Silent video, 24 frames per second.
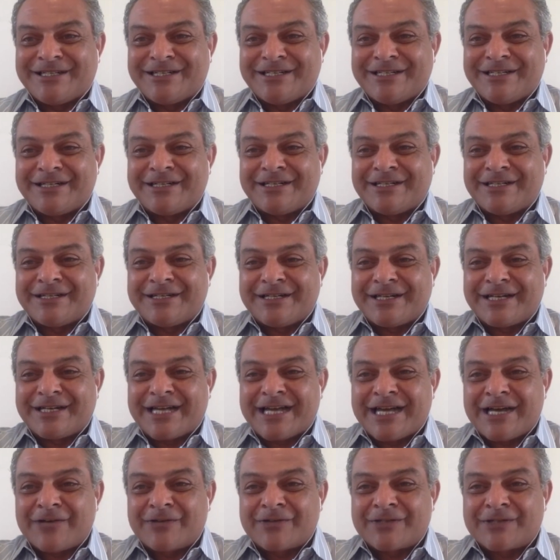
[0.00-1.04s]

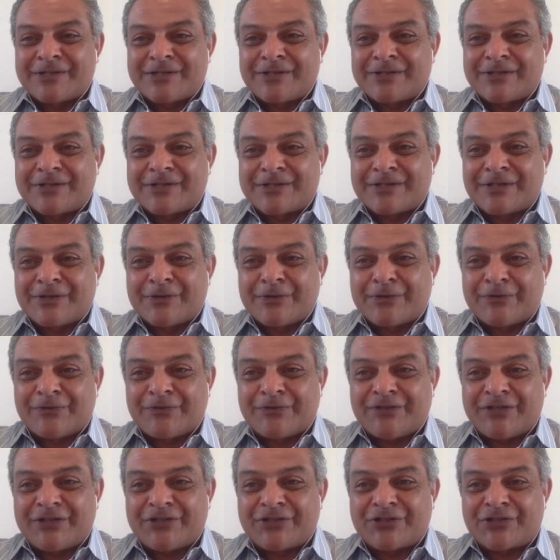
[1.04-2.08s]
accounts also
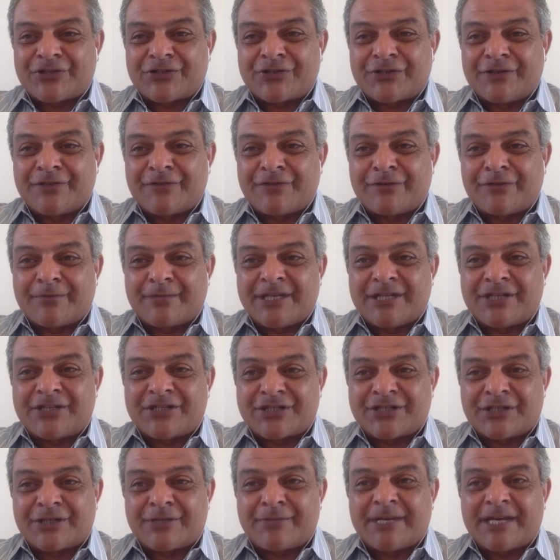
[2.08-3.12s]
feature
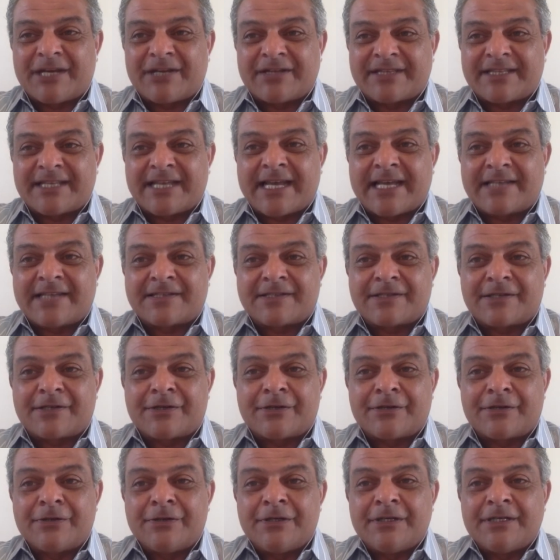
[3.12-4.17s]
information about that.
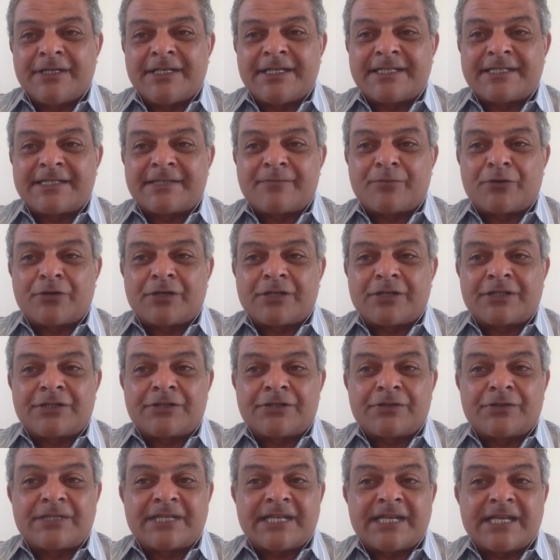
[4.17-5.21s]
So it's important
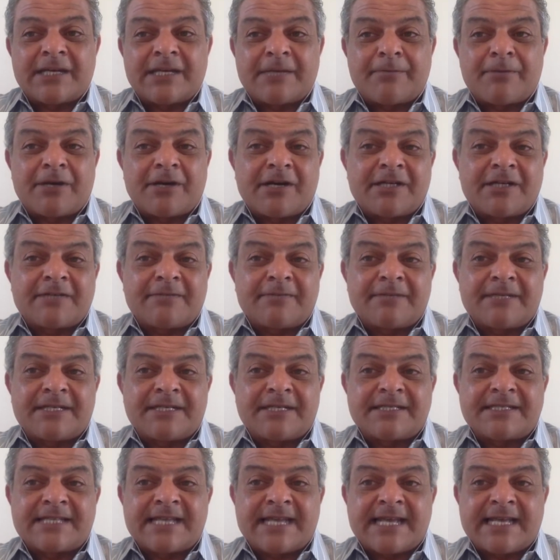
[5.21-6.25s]
to take part
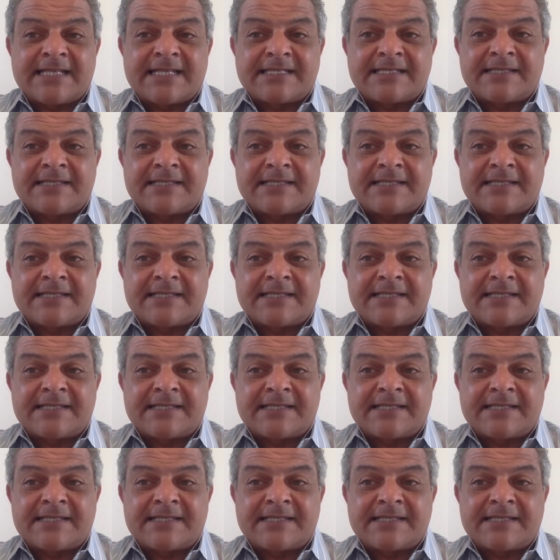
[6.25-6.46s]
because, as